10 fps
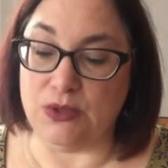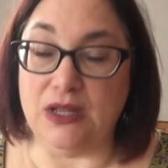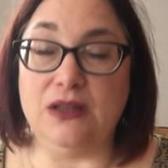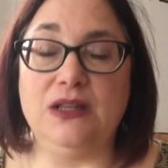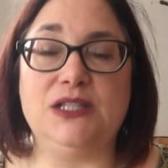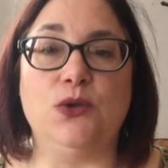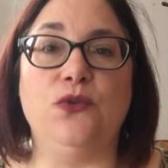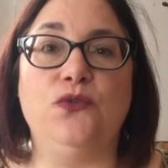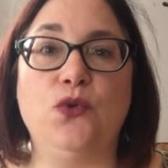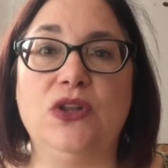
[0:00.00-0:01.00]

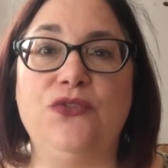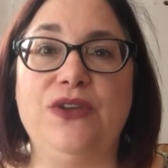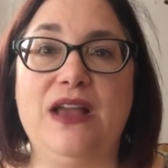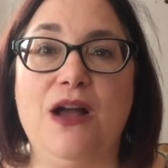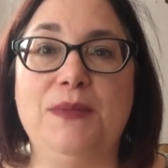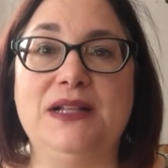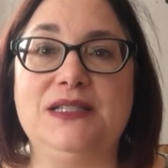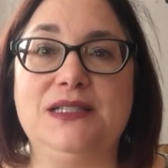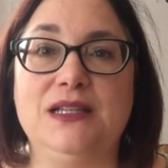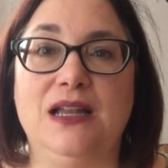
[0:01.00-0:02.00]
were 43
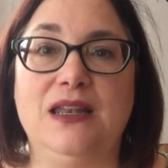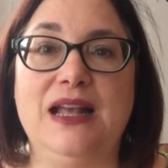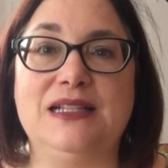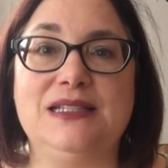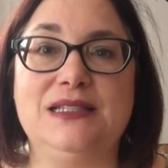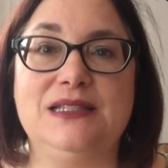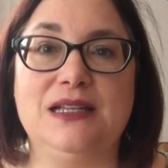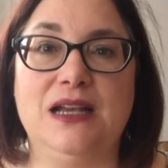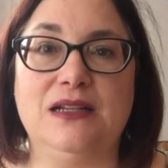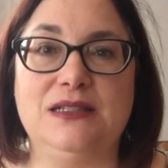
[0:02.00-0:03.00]
comments, less
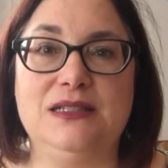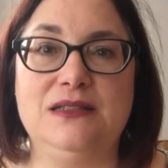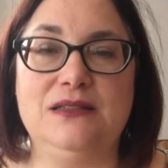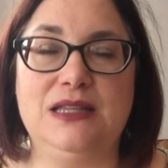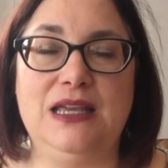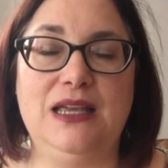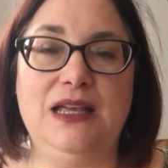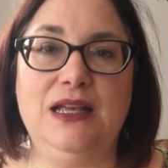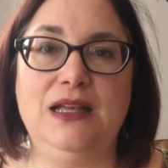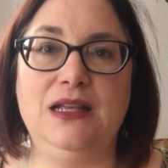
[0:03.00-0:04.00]
as
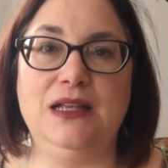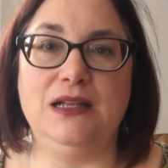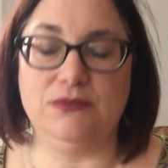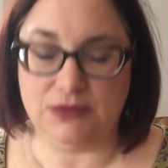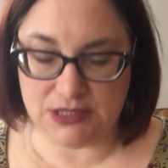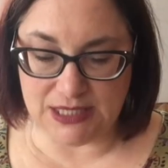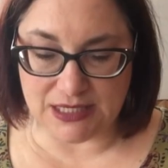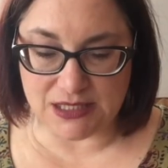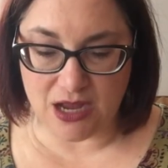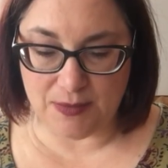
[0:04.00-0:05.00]
the
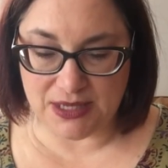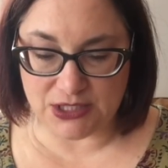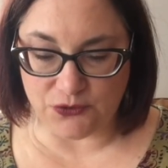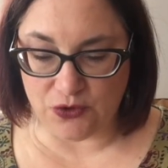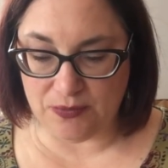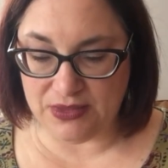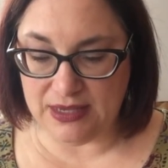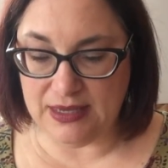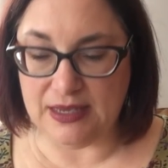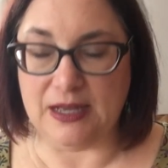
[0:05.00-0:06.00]
6 comments from
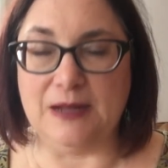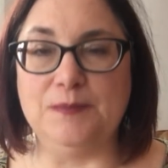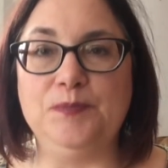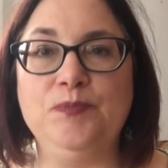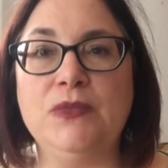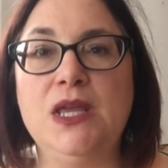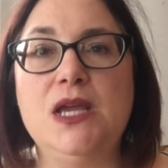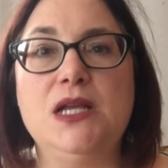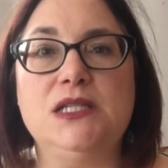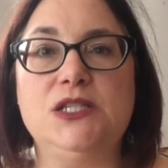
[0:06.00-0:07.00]
the
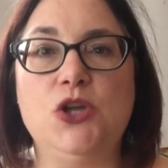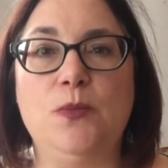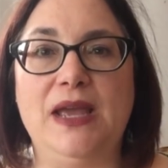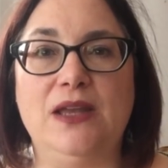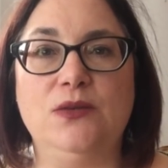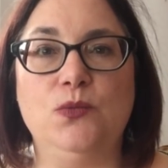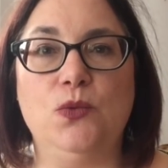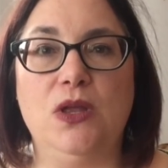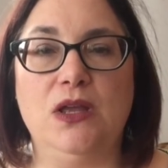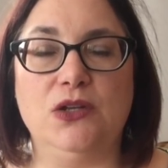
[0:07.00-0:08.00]
snowman,
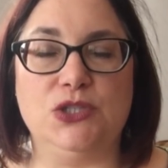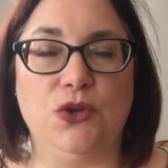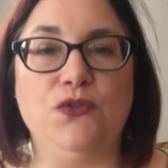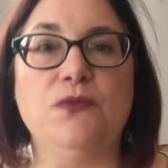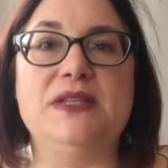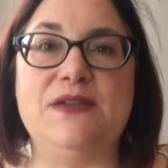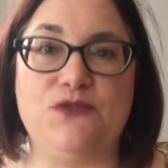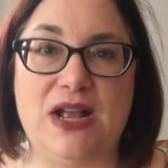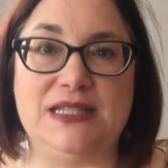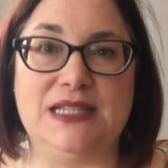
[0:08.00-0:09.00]
from St.
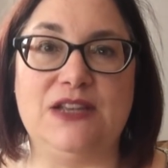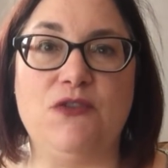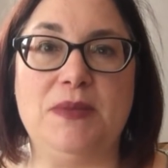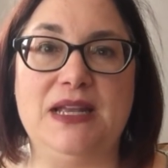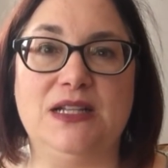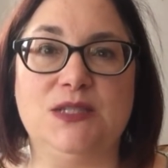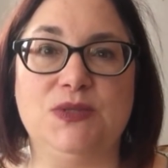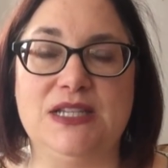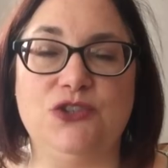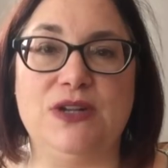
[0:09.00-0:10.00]
Francis. Everybody else
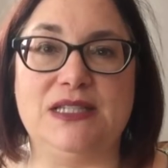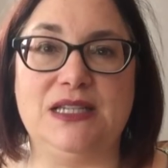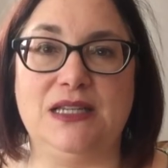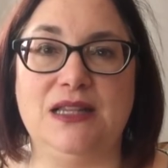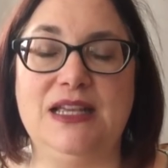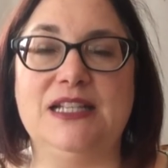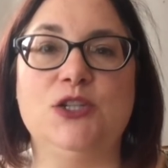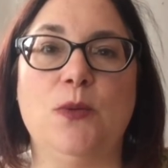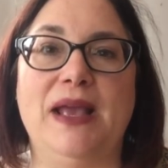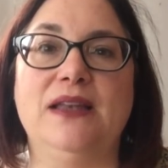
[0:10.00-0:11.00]
was interested in the
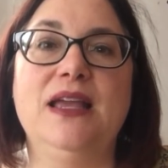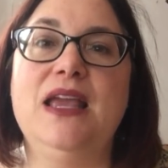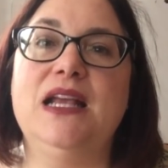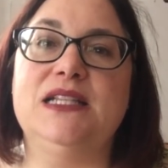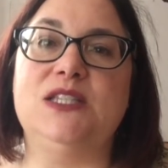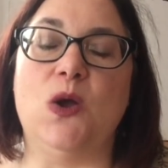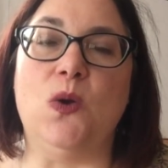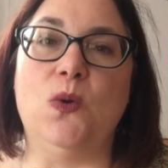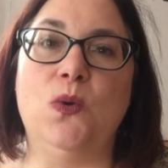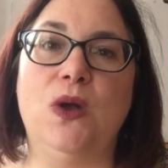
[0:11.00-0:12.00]
snowman.
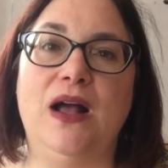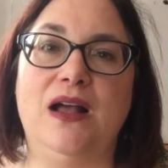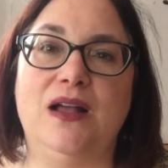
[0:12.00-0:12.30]
So